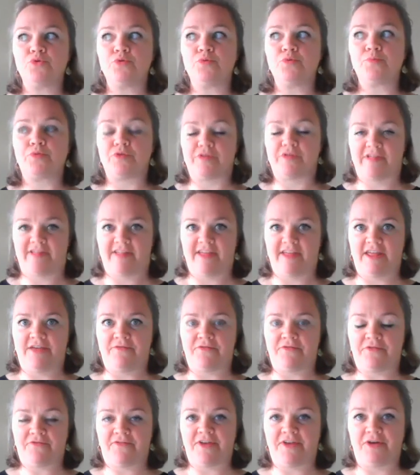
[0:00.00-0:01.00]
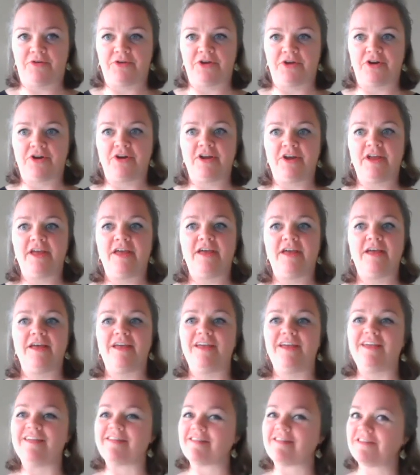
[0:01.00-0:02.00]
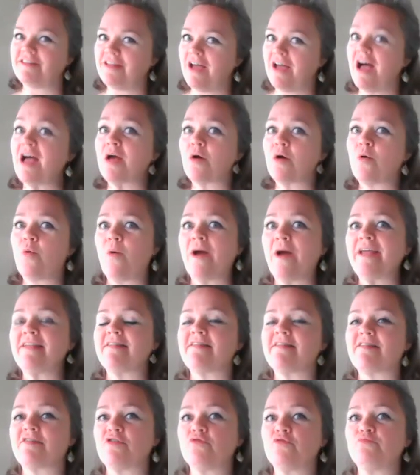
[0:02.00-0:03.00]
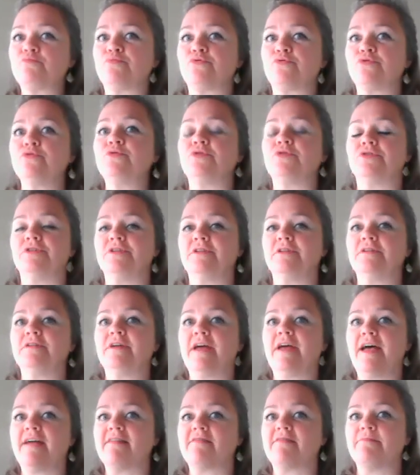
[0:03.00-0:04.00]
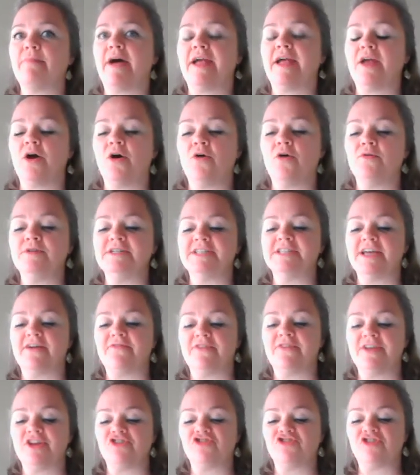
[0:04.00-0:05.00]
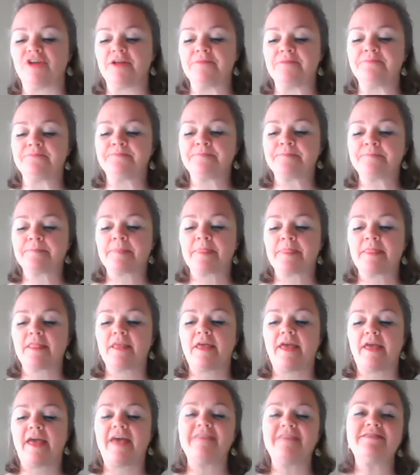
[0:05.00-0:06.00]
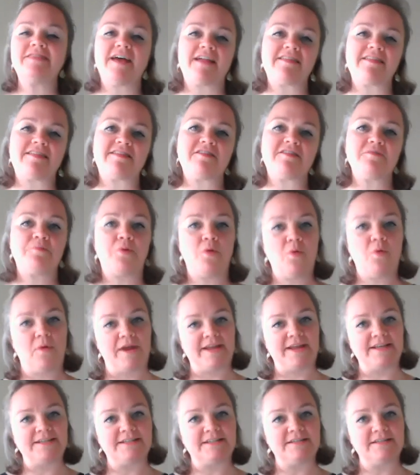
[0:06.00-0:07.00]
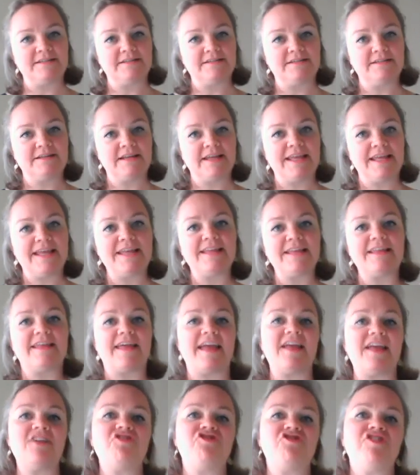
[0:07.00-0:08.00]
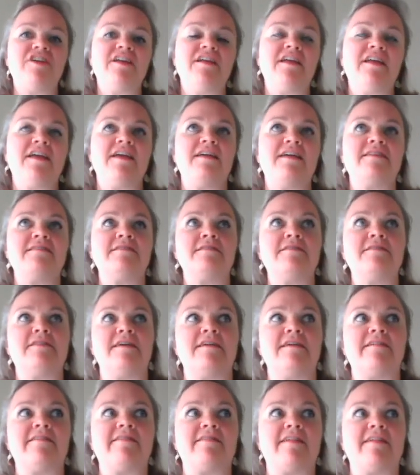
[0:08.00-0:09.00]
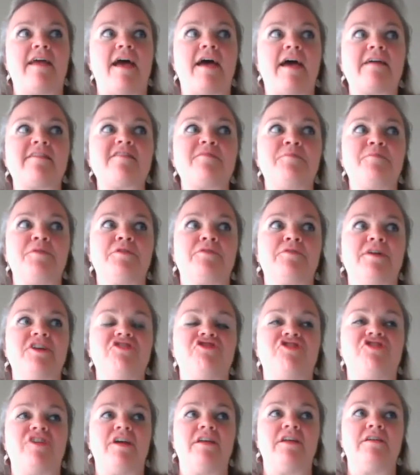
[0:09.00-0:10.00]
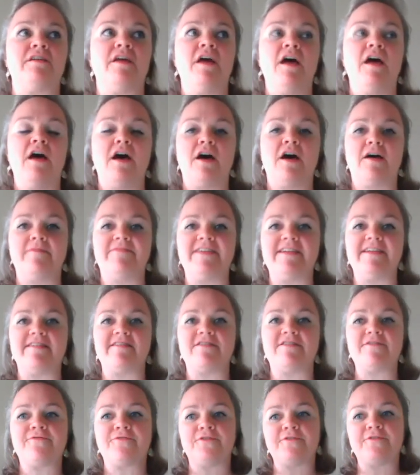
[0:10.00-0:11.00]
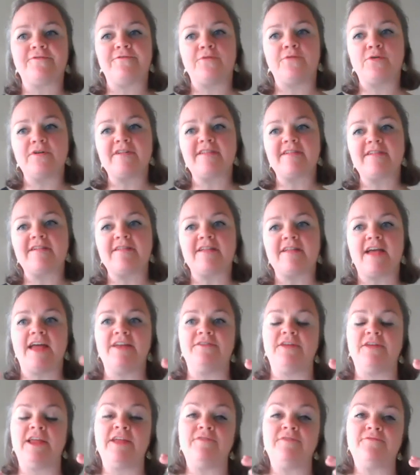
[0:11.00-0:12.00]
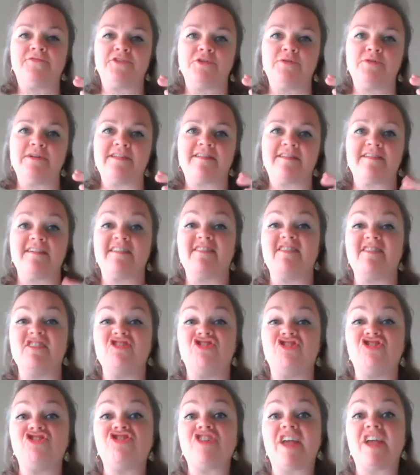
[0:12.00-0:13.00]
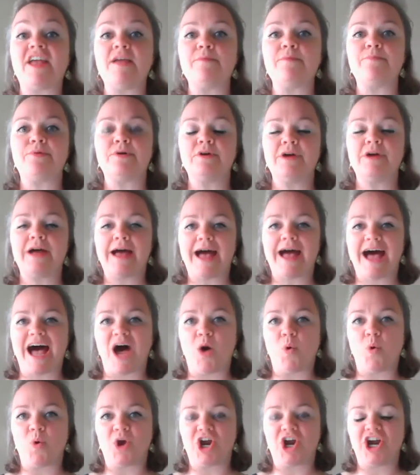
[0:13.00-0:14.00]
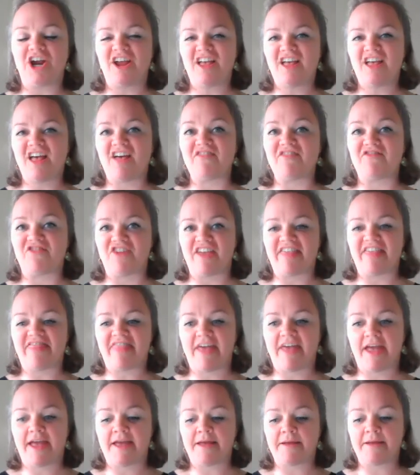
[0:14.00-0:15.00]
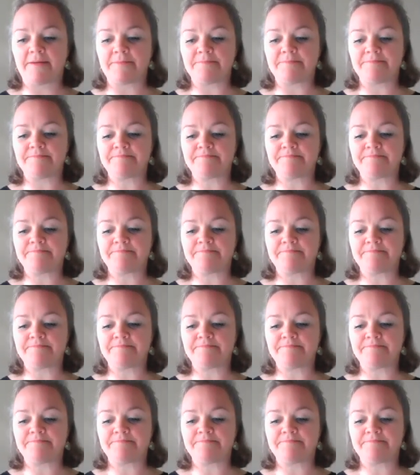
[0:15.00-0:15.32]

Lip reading: perceive failure, is not quite so brutal as my own definition. And that's the point. Engaging in this exploration of these different forces and influences that shape our everything.